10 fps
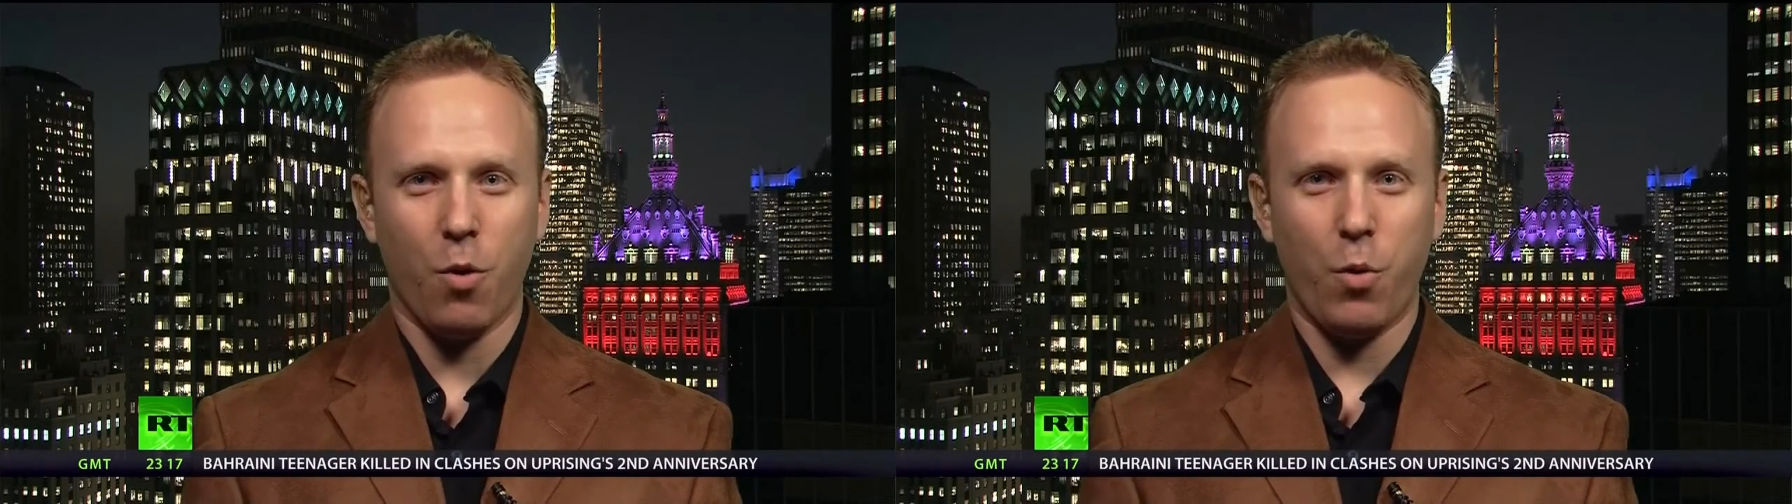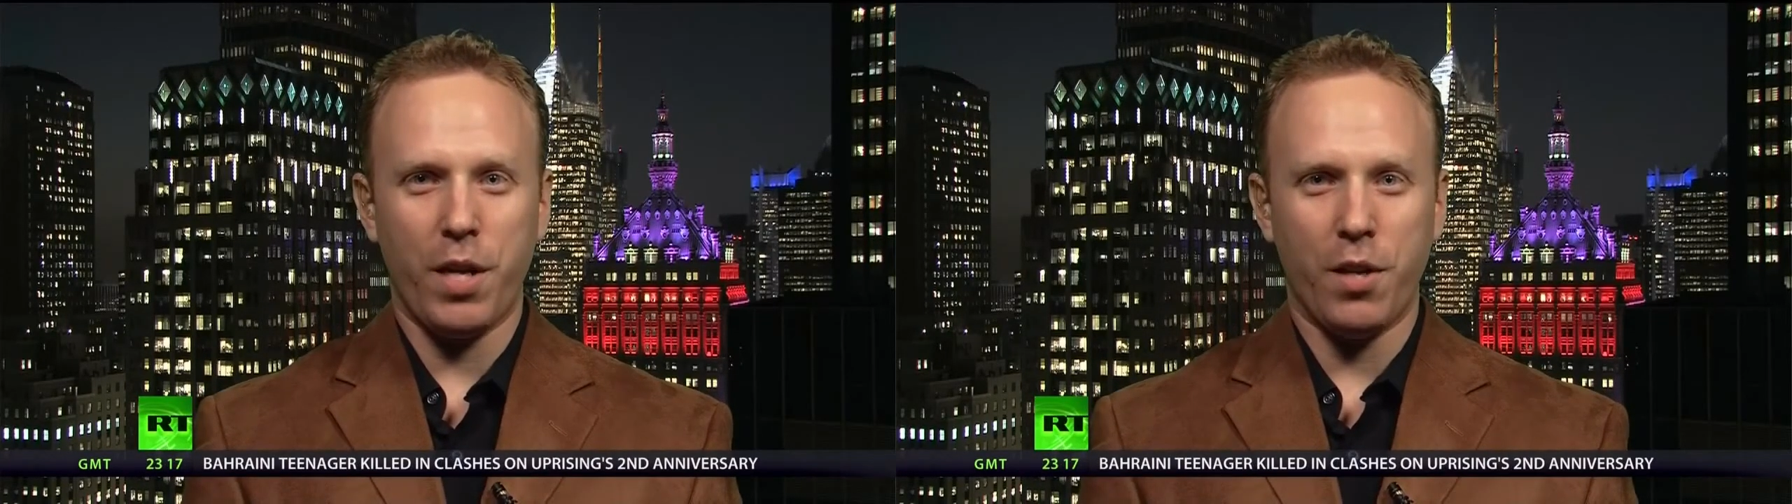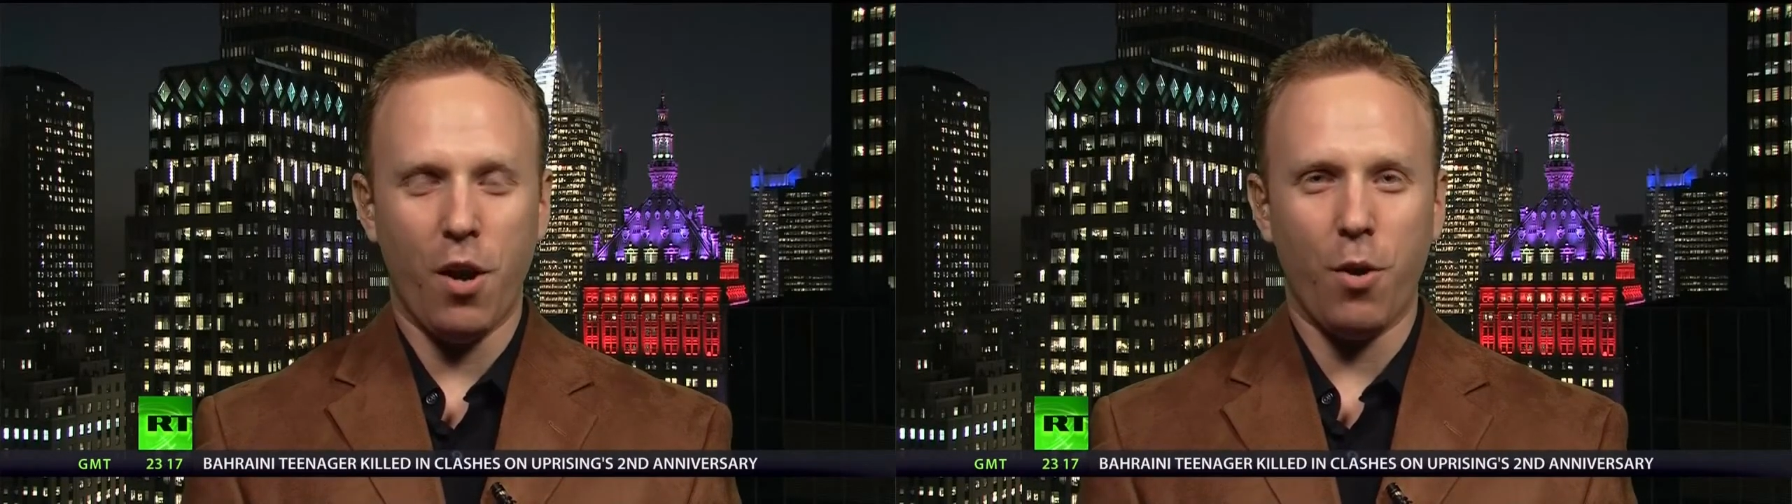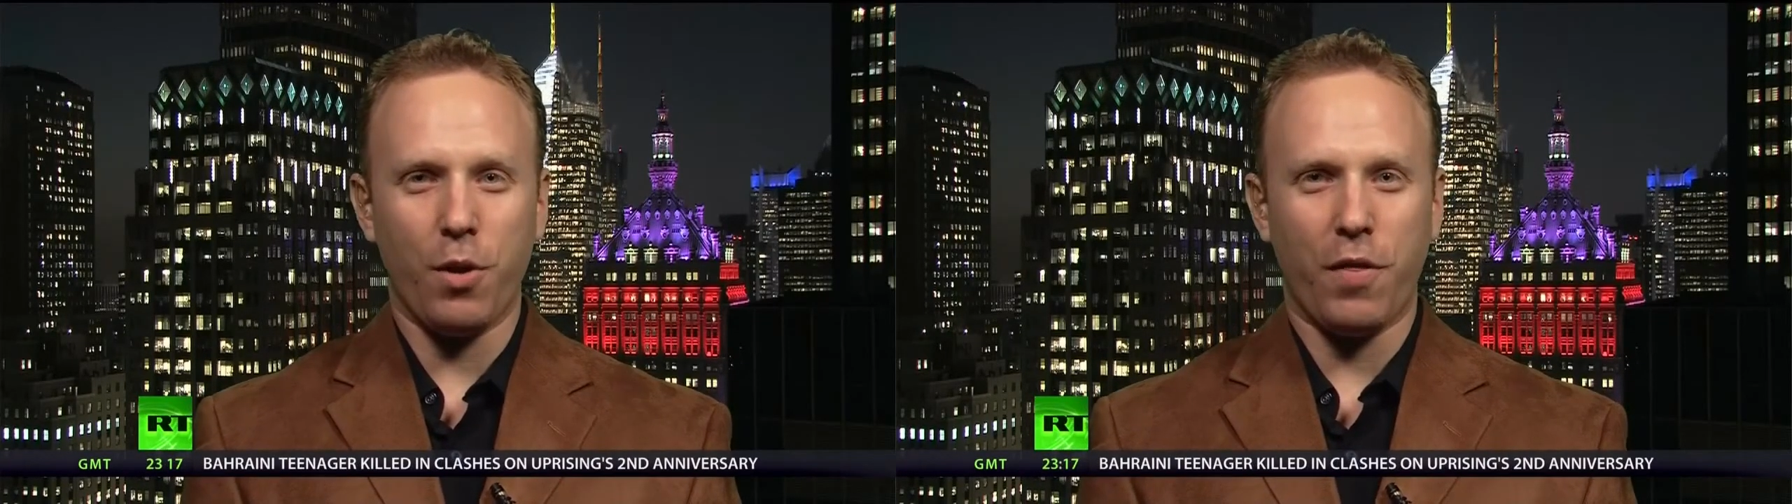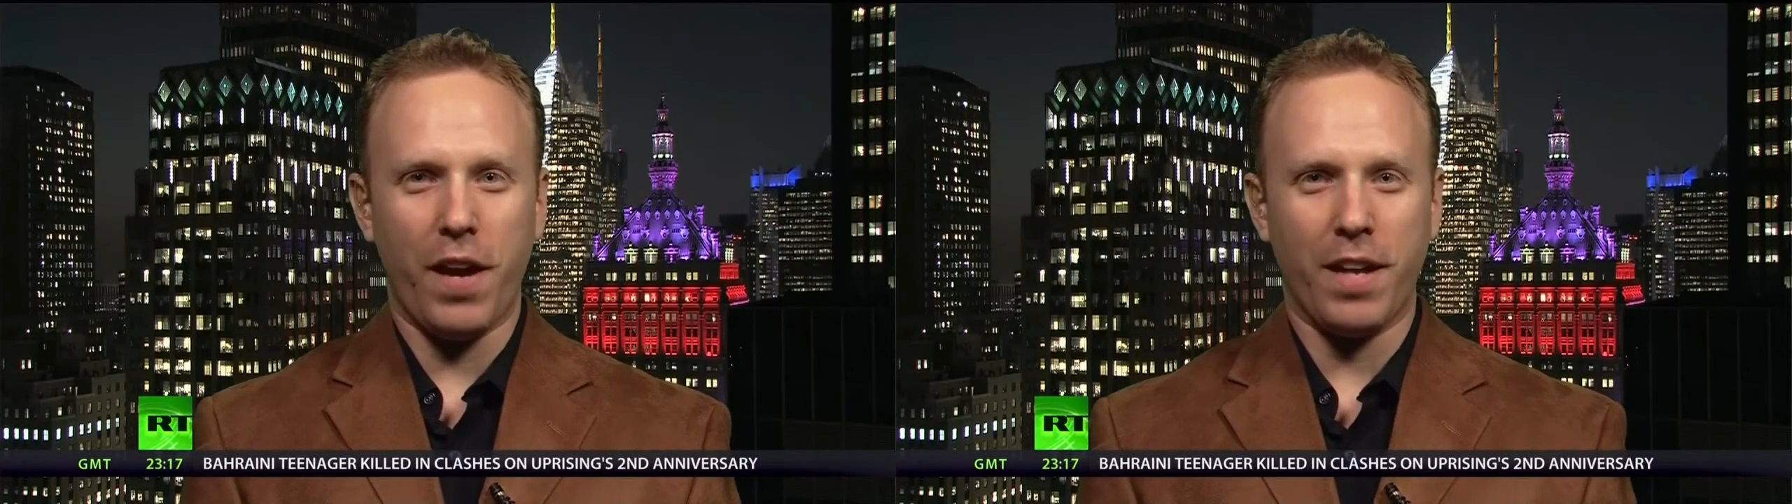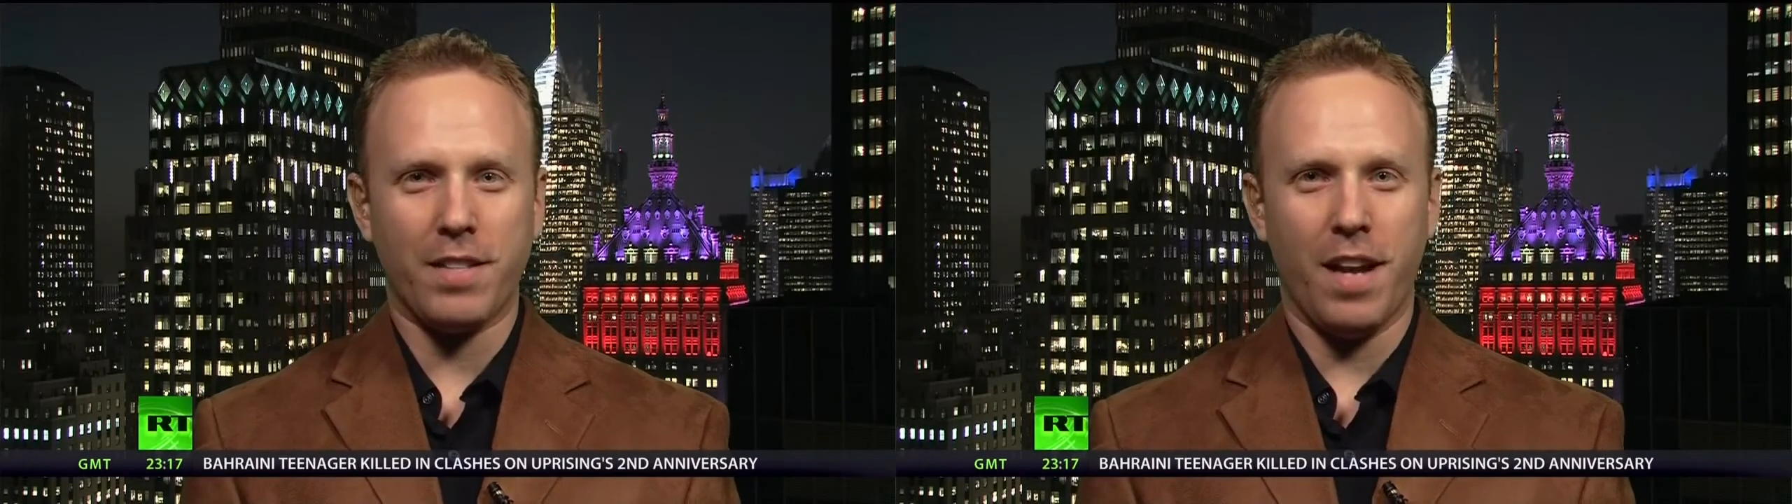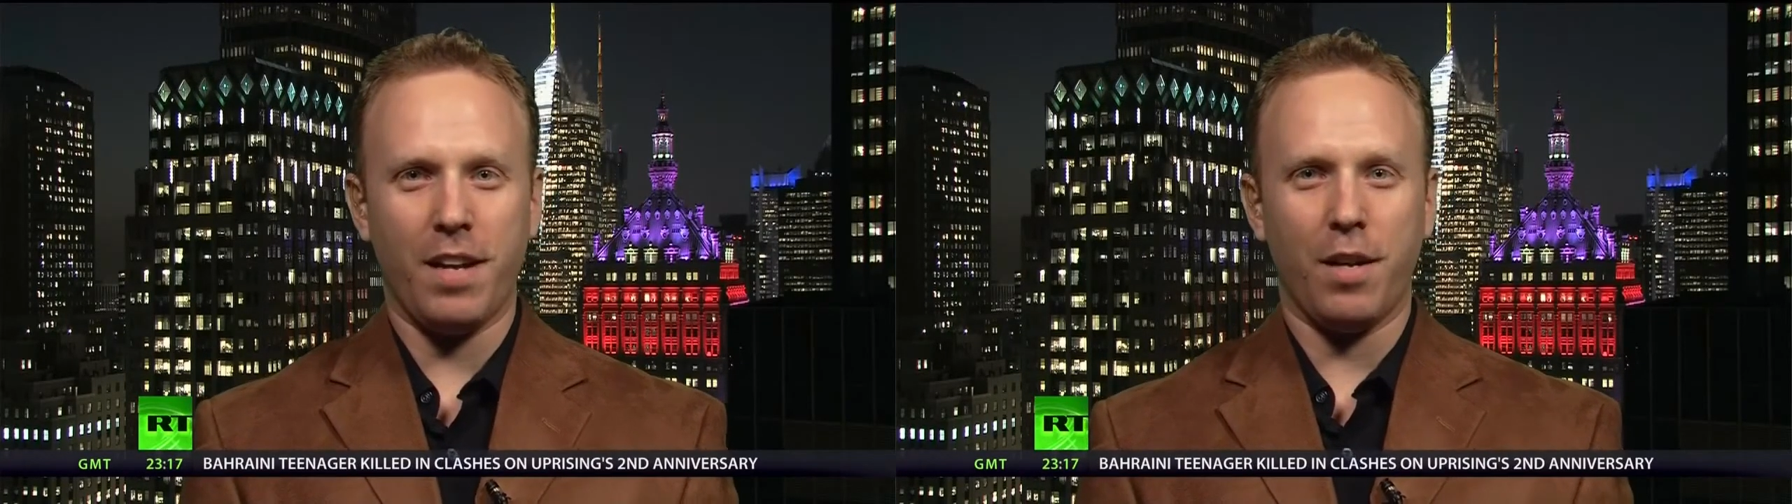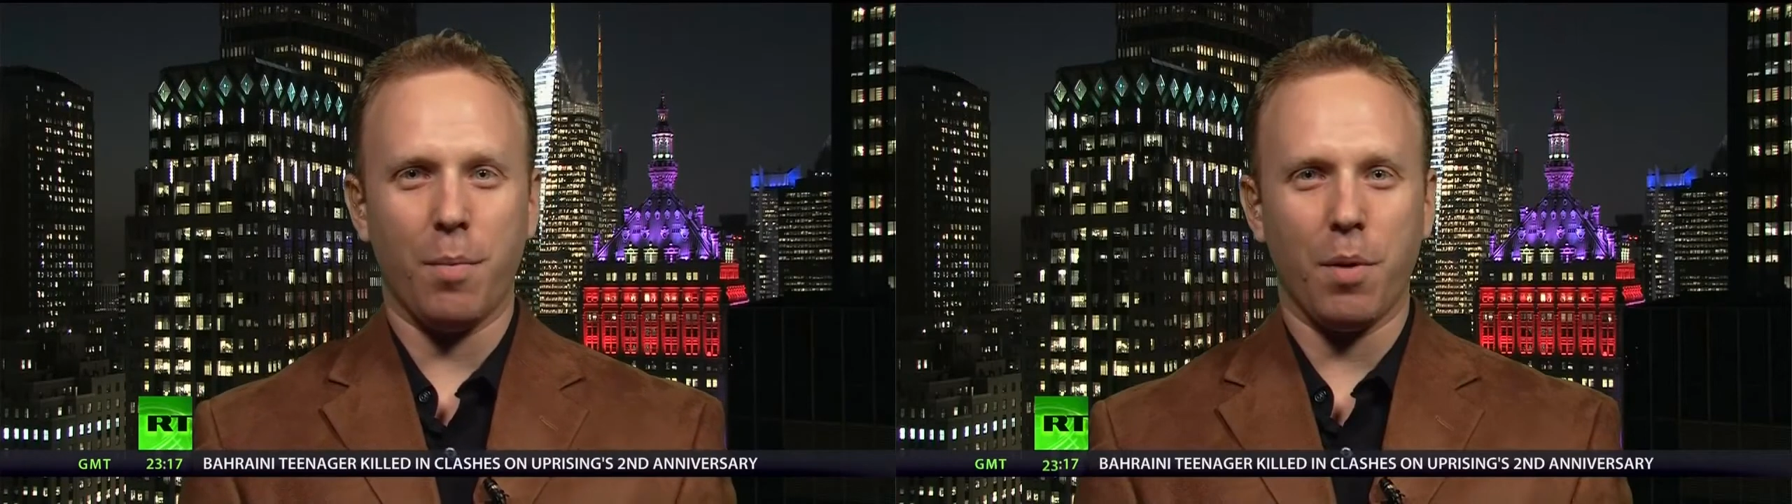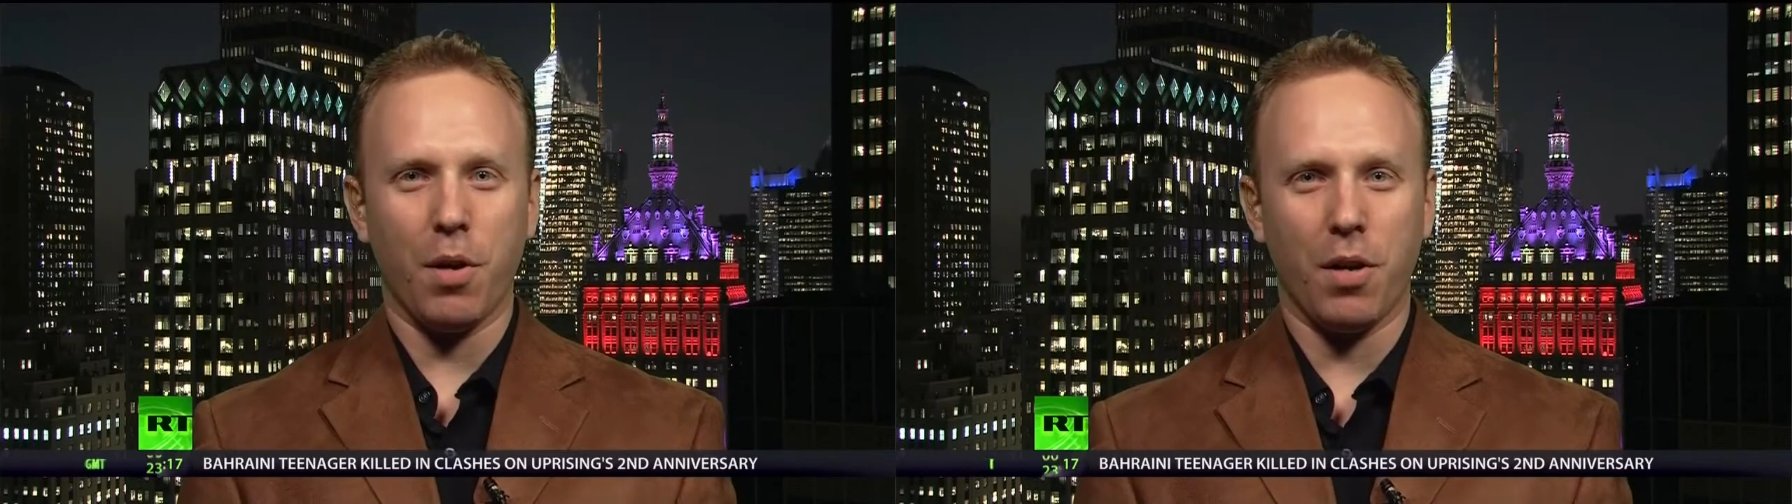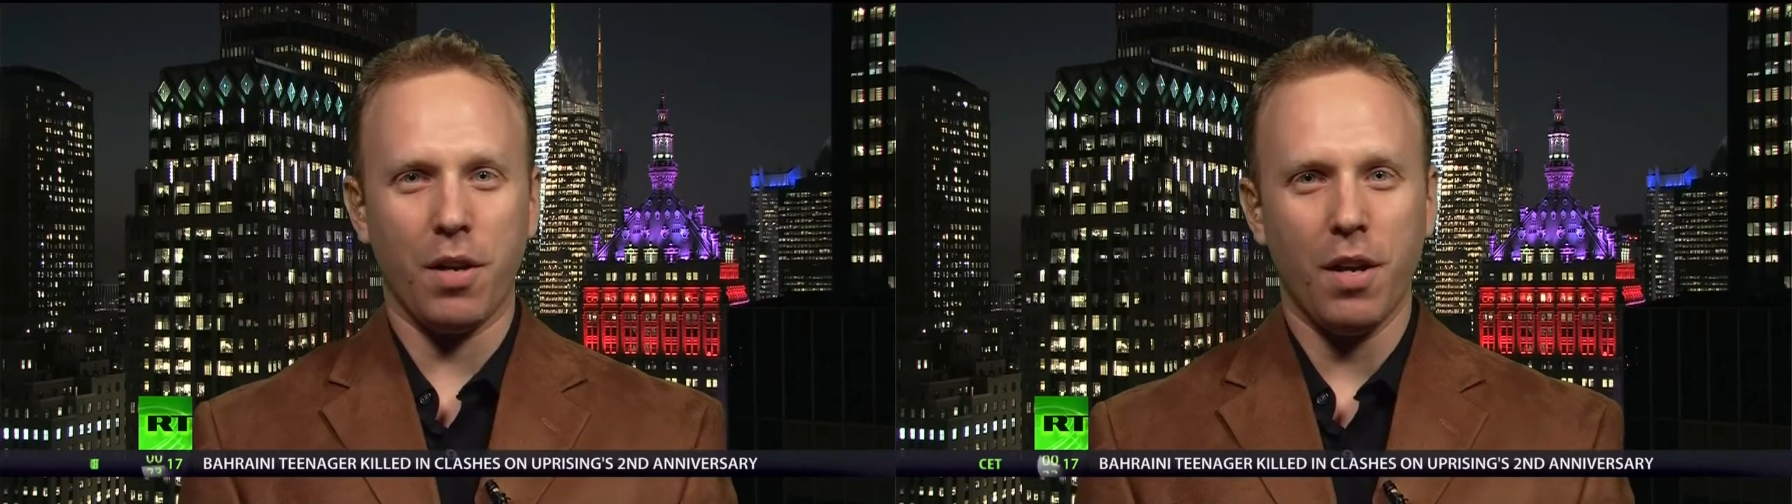We know that they intended to
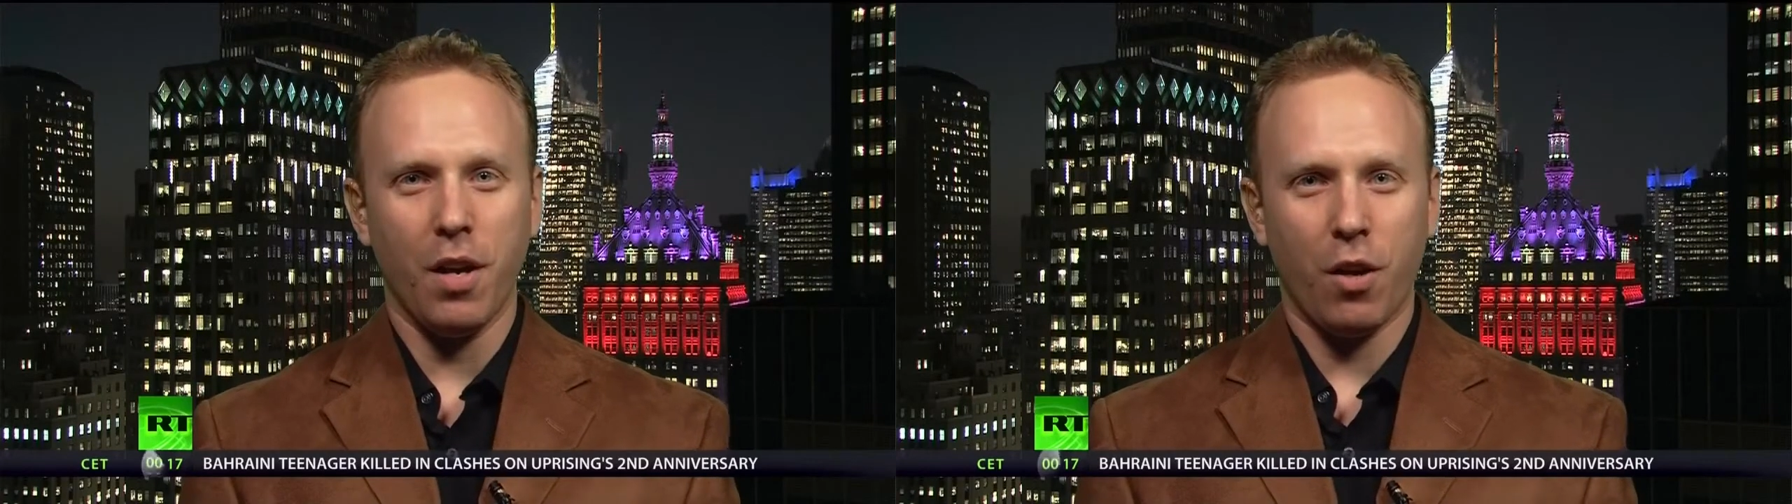burn